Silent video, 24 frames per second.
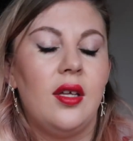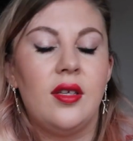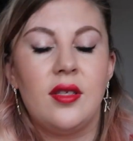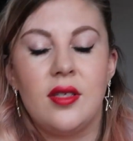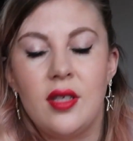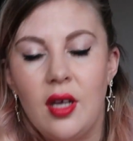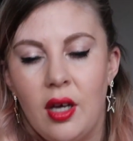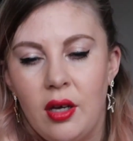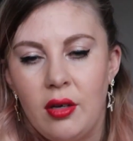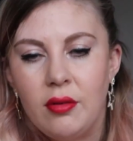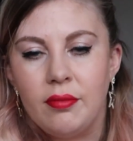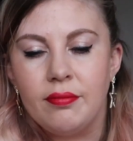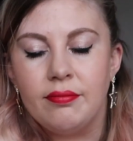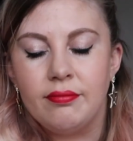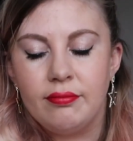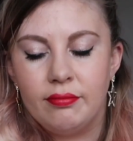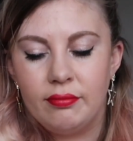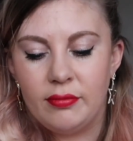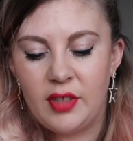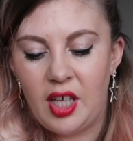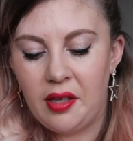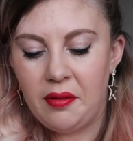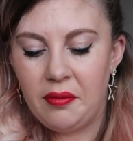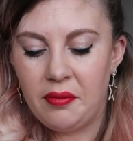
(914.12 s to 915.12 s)
So
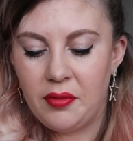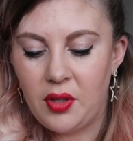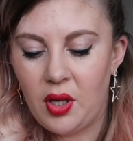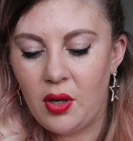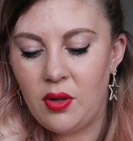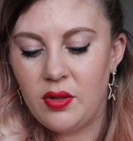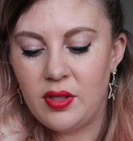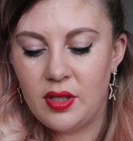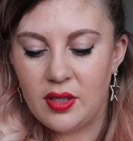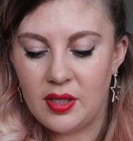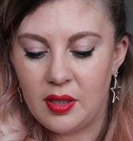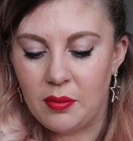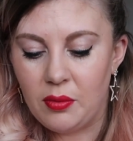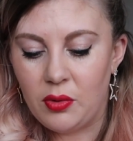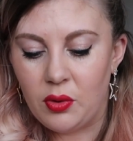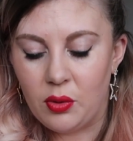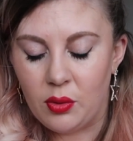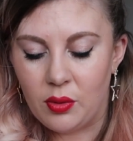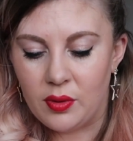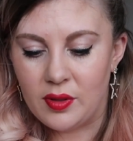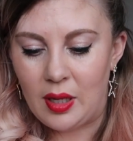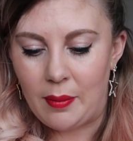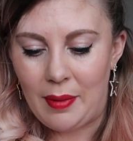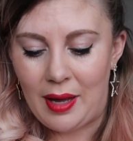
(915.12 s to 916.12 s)
those are some
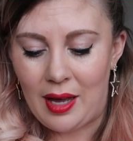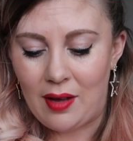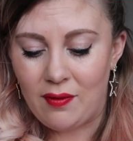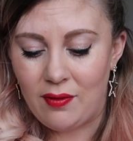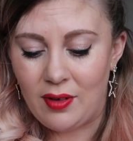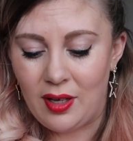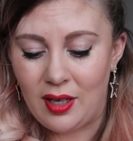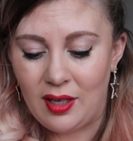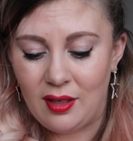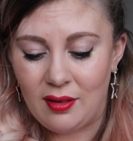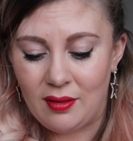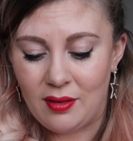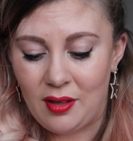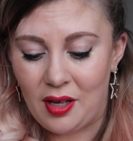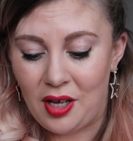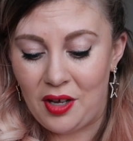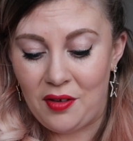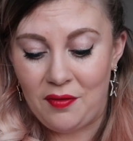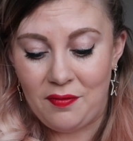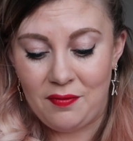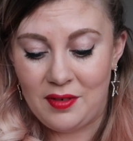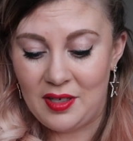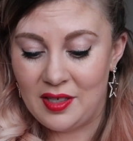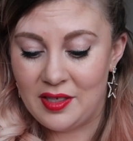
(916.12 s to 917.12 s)
thoughts I'm having, that
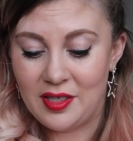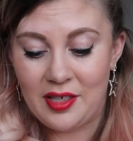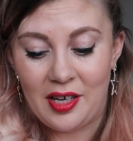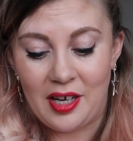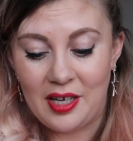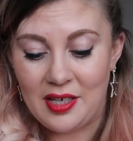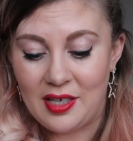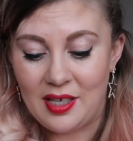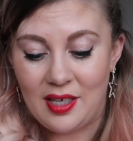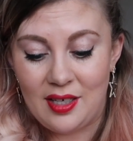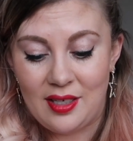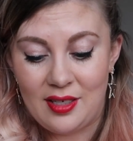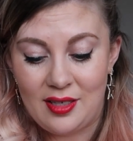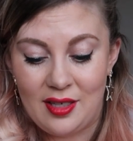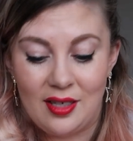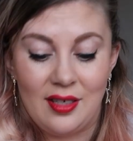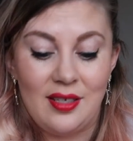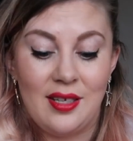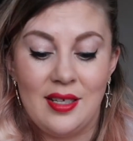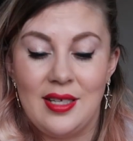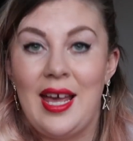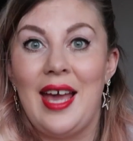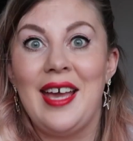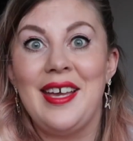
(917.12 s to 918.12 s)
I've decided
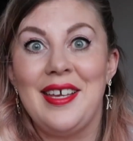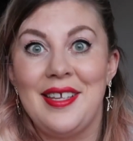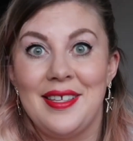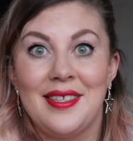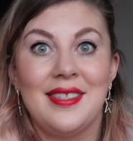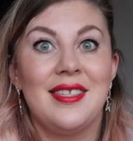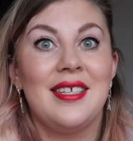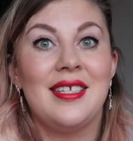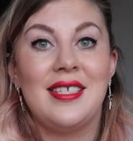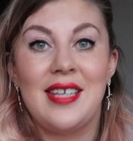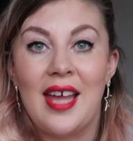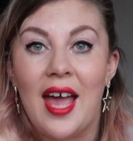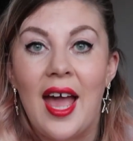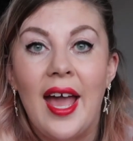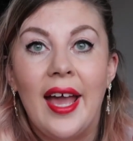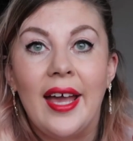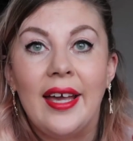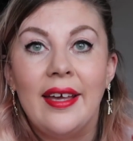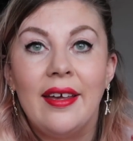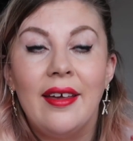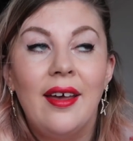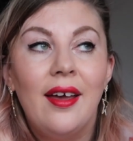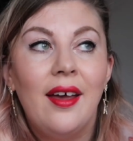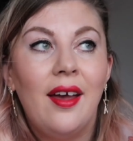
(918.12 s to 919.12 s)
that today is the
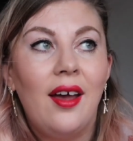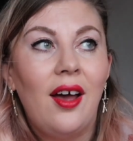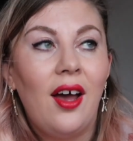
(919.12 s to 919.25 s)
day,